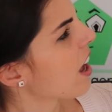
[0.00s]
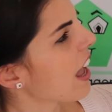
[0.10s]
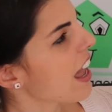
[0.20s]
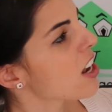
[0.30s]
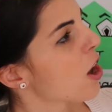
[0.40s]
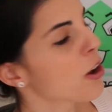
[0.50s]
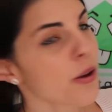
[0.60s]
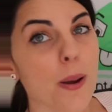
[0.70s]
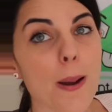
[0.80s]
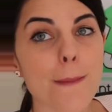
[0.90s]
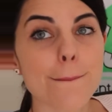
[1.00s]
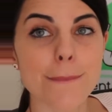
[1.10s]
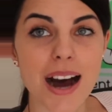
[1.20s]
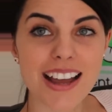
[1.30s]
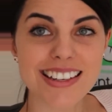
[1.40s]
Hello,
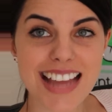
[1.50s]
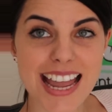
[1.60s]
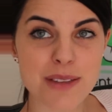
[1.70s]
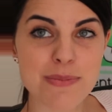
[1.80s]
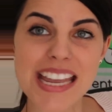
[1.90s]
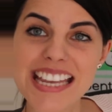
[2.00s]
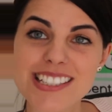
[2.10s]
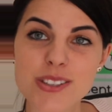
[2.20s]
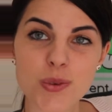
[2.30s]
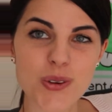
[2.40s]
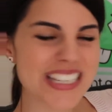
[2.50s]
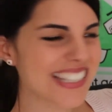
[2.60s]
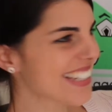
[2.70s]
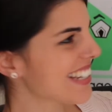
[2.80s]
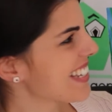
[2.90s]
my name is
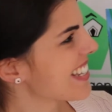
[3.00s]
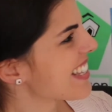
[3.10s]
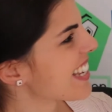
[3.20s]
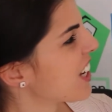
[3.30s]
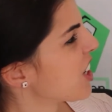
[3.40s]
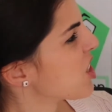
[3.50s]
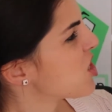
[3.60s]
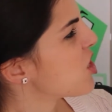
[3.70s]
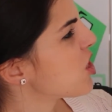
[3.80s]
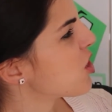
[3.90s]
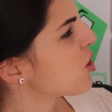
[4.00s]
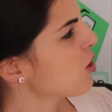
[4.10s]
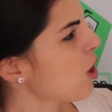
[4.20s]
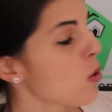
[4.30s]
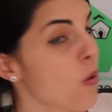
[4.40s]
Whiskers. Do
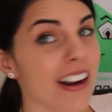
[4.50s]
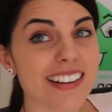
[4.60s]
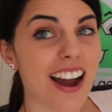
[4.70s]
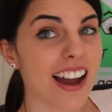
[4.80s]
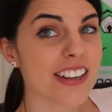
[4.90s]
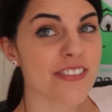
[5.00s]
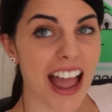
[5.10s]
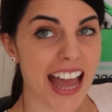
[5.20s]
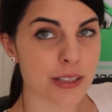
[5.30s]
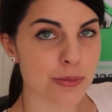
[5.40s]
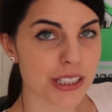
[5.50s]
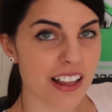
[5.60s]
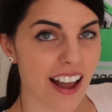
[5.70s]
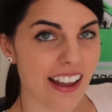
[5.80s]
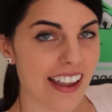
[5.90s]
you know what kind of
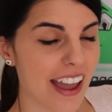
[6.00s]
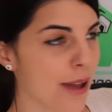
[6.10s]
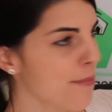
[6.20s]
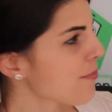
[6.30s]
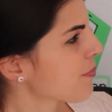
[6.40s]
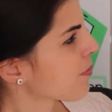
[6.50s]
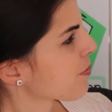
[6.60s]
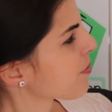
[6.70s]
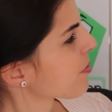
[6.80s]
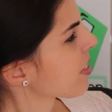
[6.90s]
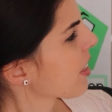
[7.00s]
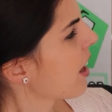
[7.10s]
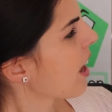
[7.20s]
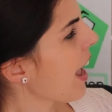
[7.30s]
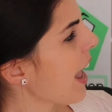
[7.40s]
animal I am?
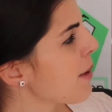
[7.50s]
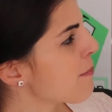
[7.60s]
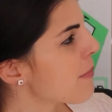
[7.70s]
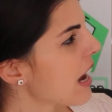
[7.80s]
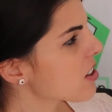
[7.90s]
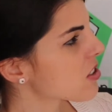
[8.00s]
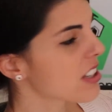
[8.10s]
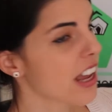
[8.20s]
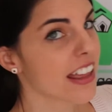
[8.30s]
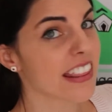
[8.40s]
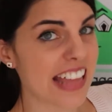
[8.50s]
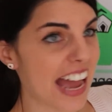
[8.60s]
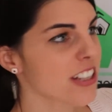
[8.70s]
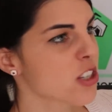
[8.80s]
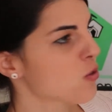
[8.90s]
A mouse,
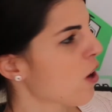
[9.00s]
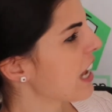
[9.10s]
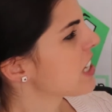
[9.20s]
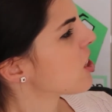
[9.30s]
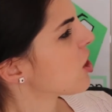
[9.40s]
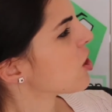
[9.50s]
that's right.